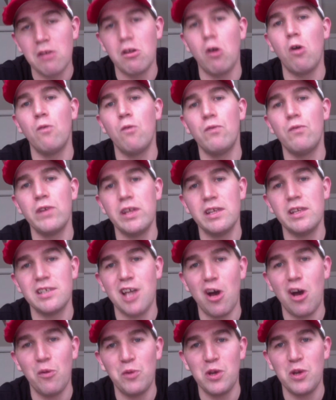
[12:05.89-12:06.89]
And hopefully this
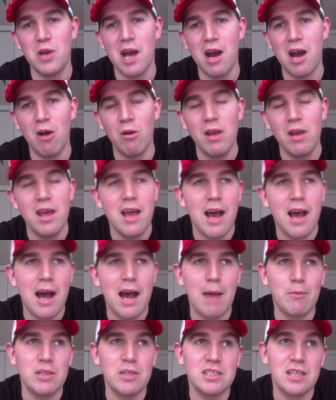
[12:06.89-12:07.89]
helped you out
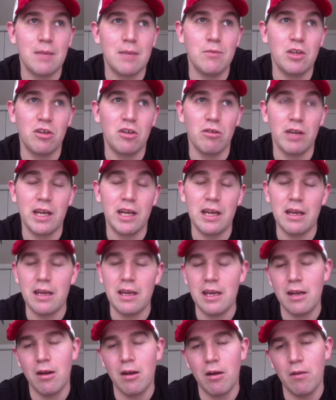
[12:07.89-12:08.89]
to some degree.
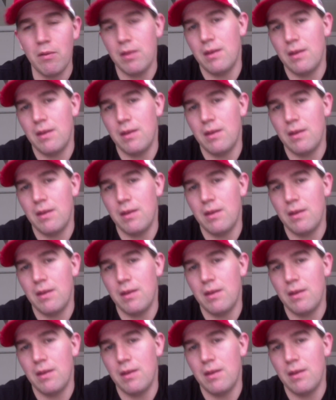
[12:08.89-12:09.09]
I